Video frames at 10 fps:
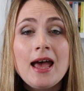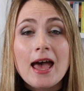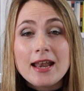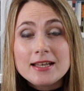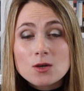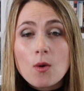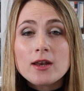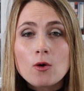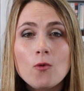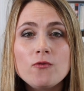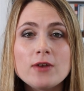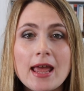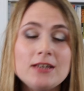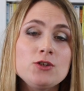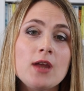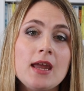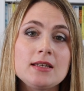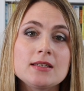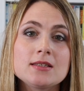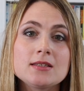And it's quite often
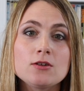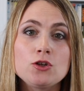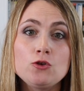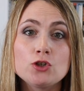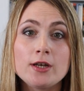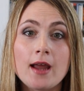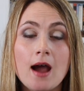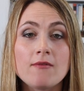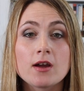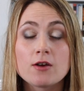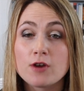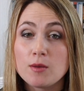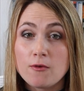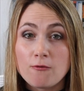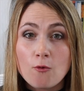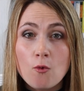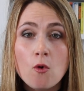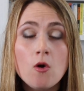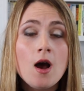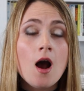educators usually have a career
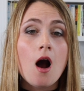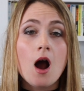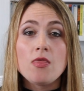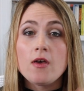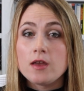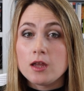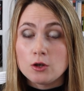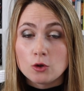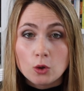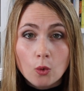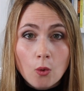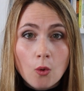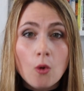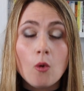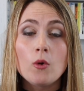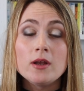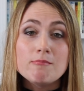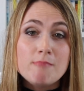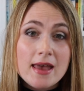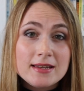before, either in law or
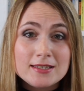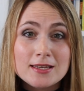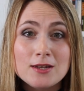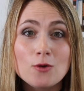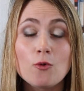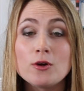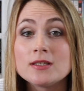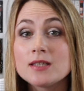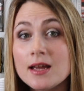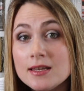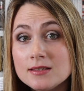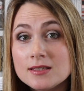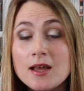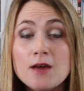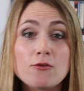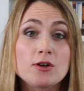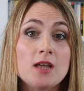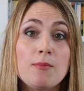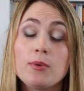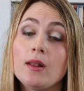in medicine or in science. For
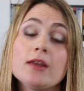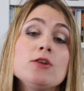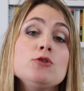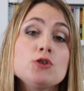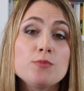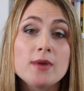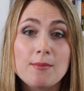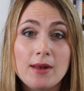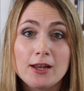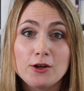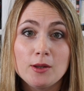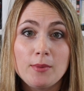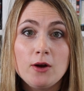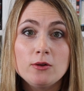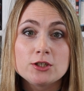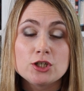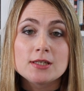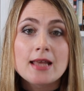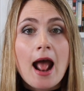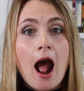example, I used to be a molecular
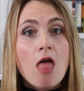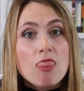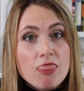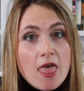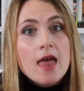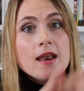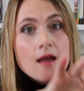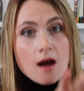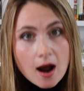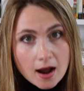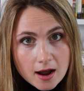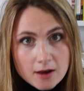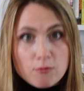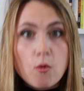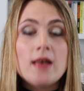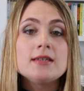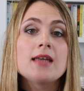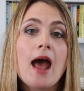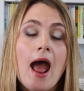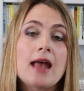biologist, and then I kind of went
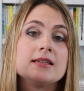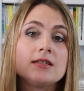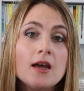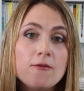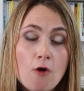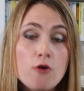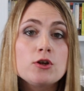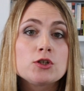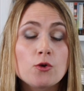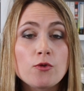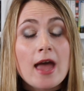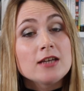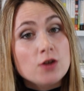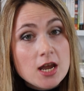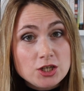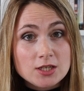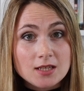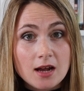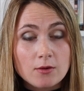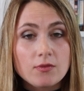and focused on the education
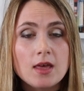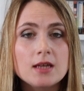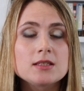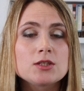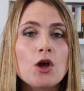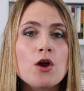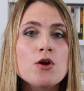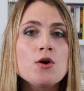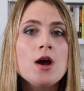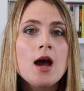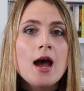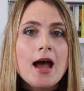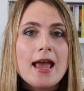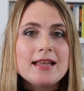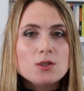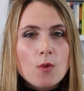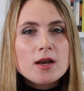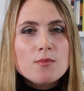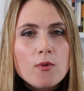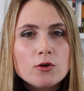side of things. So it's quite
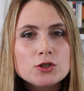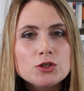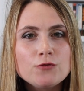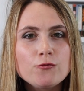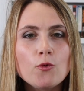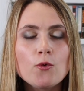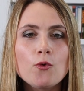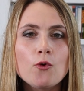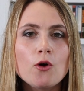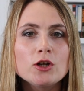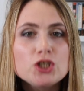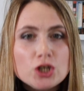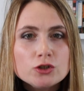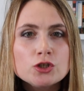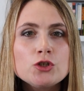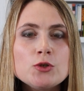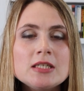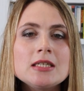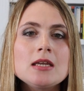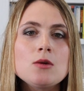important for children to
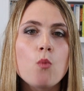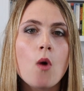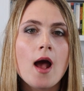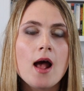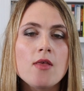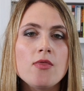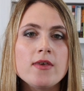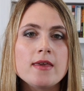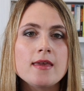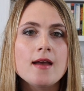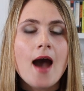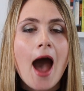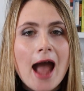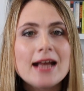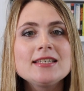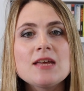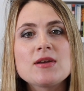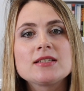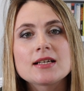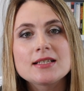see where the
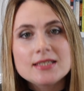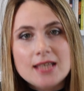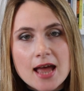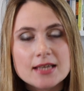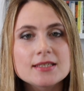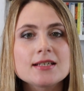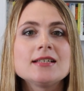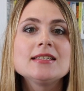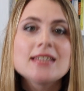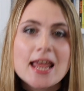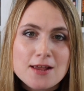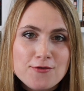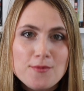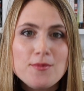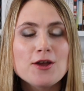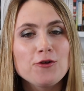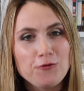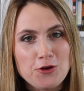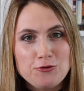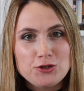academic success can take them in
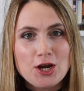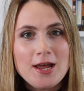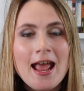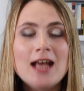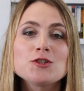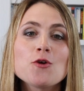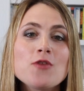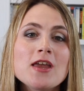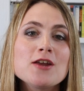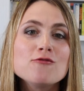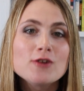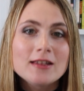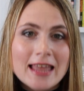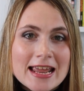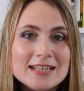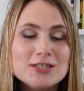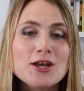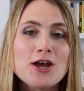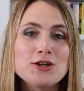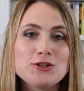future, so they can relate
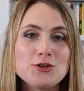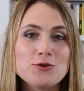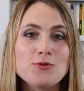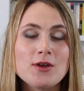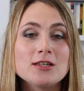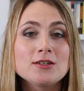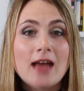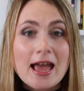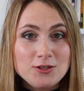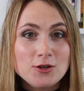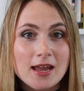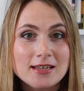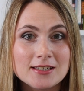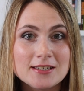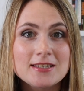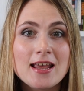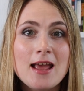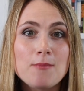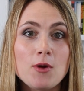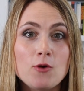to the educators,
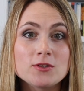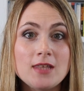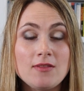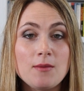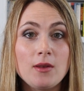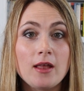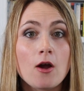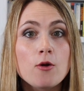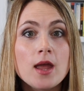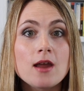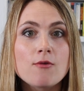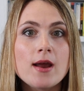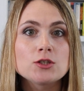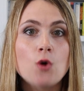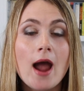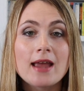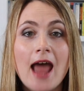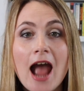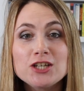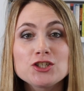because then they'll be like, okay, great, so I can
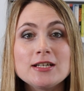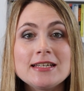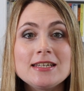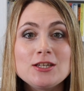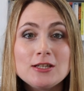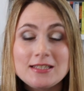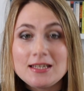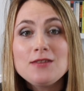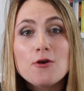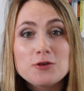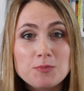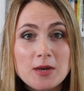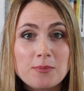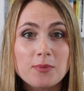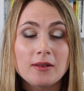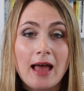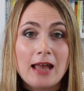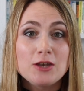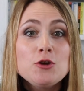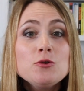actually see those people
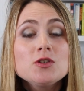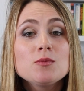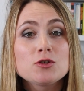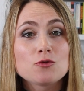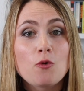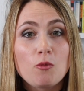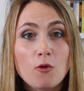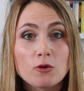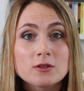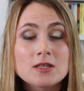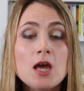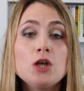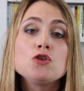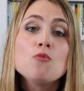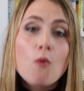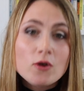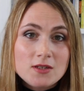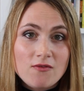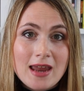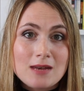and use them as role models to
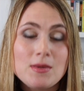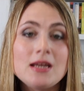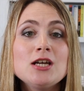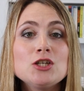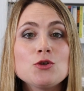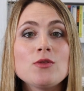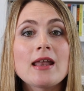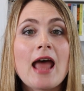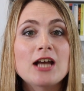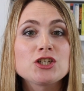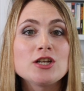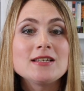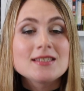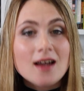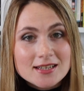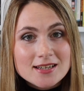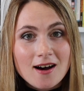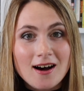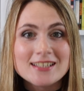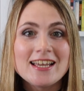motivate me to then actually study
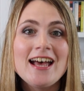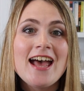harder